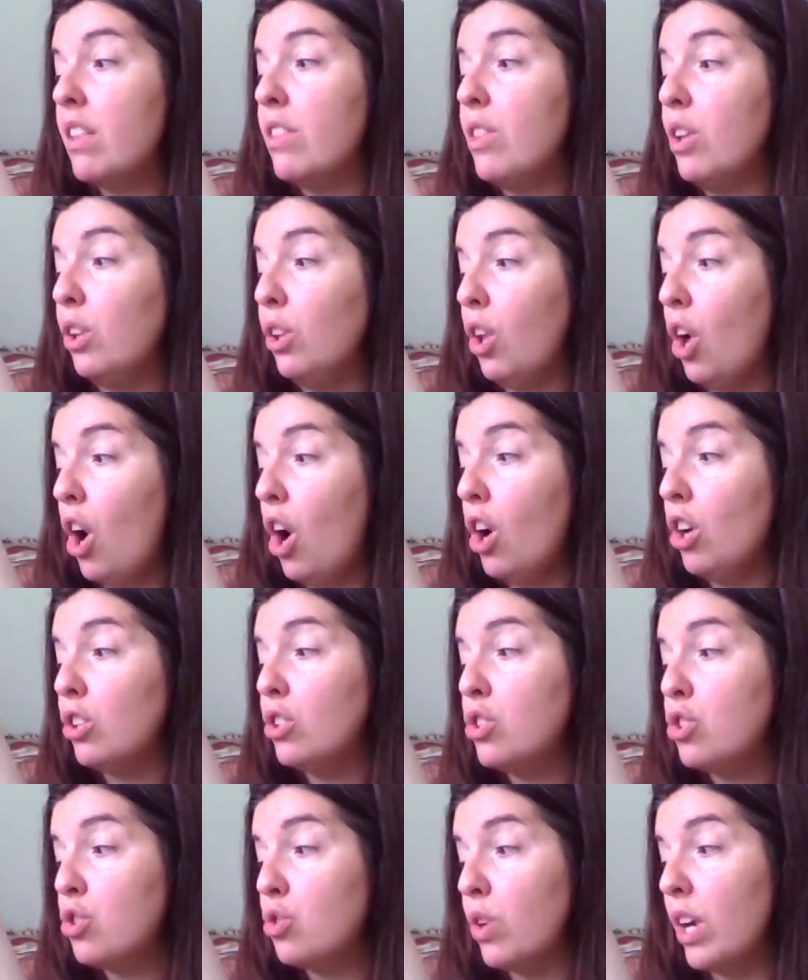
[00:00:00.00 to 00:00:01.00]
The long
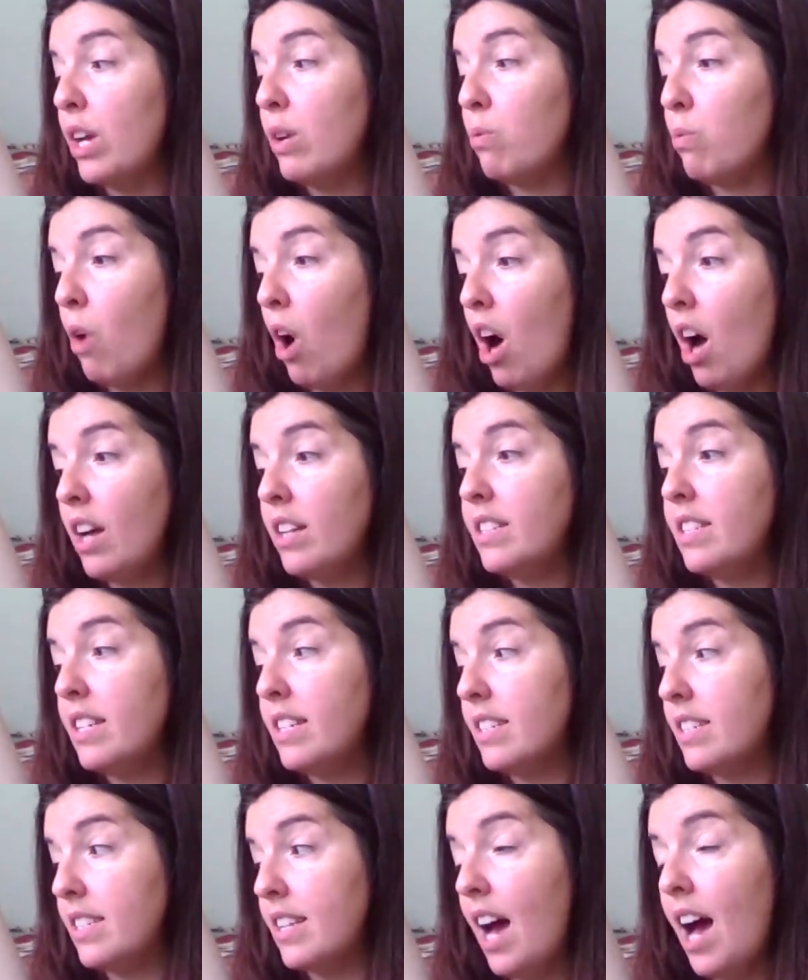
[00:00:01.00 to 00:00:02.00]
straight rods
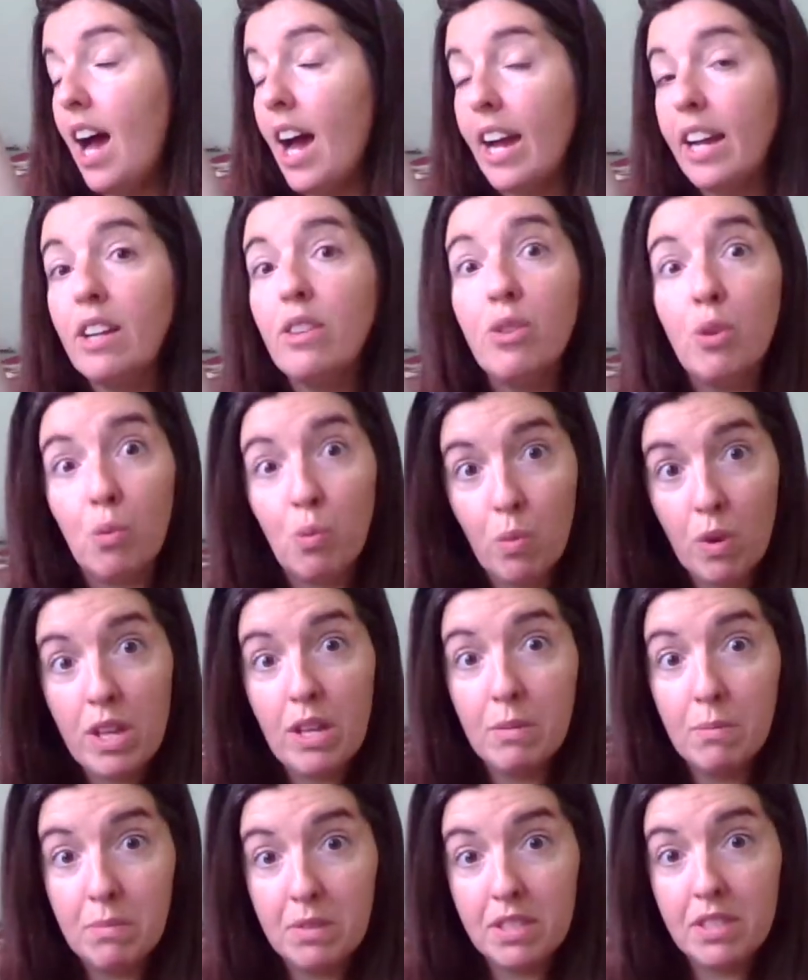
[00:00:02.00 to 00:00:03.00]
inside, the
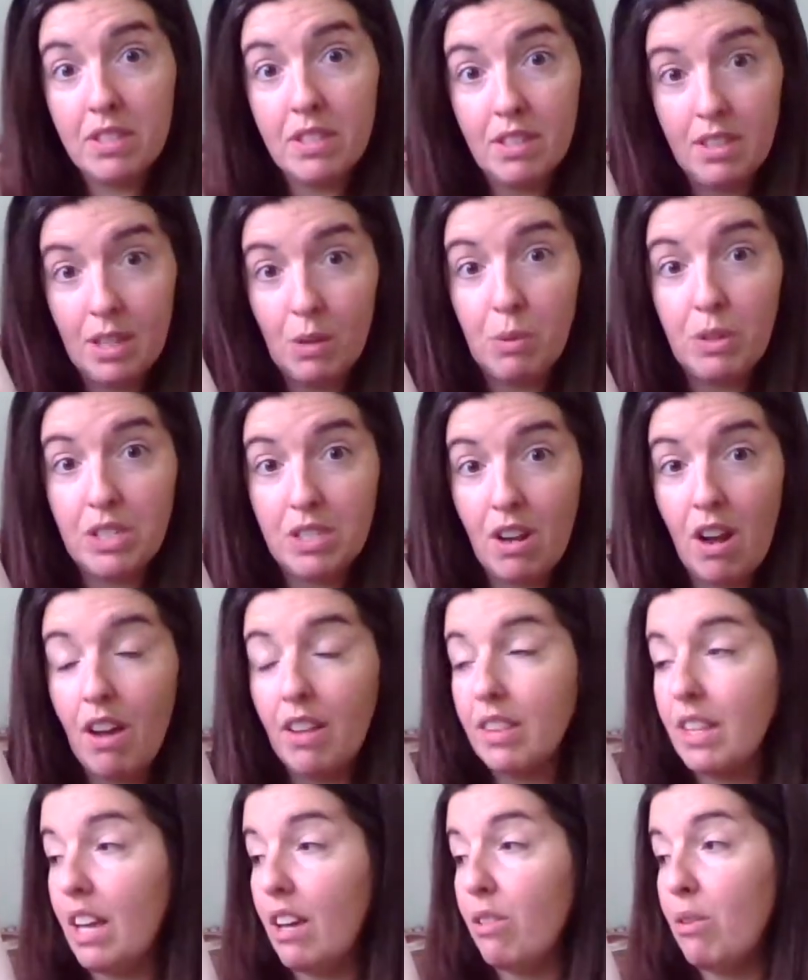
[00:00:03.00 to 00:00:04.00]
ribs that we saw
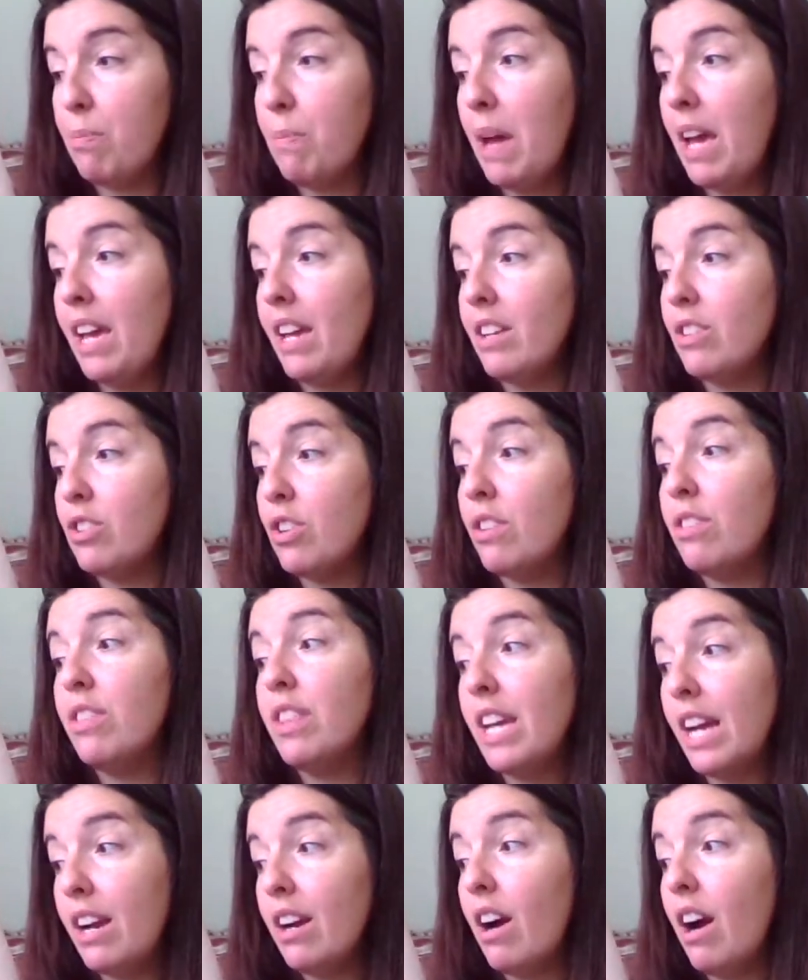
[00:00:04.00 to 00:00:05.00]
on the other page,
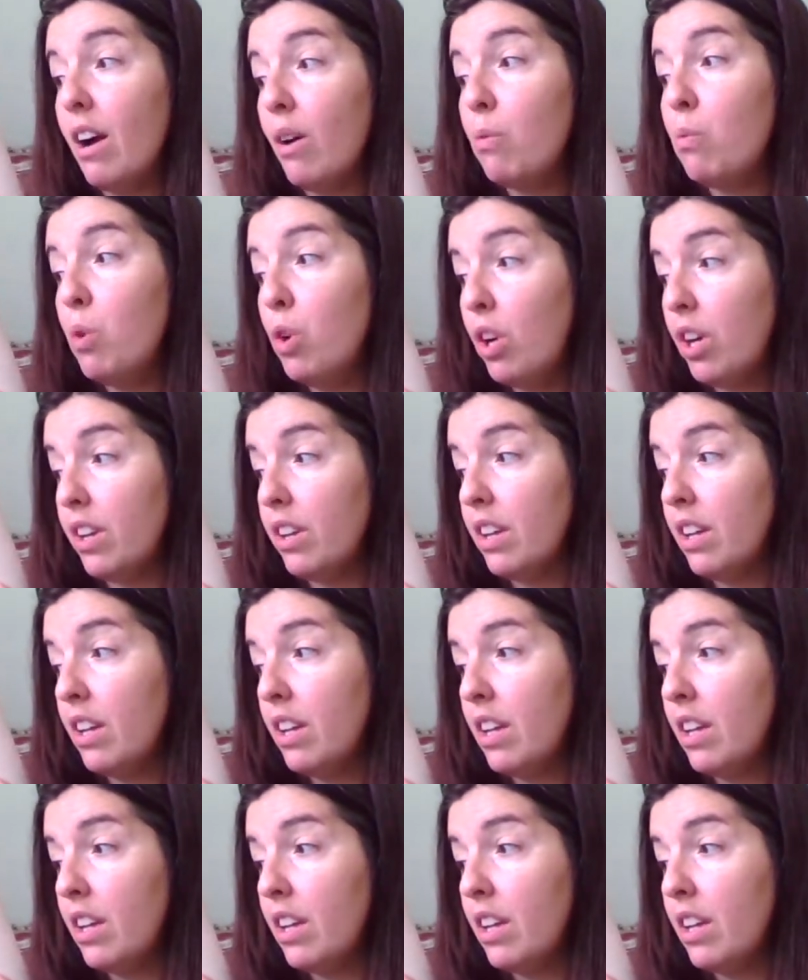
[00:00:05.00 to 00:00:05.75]
there are wood.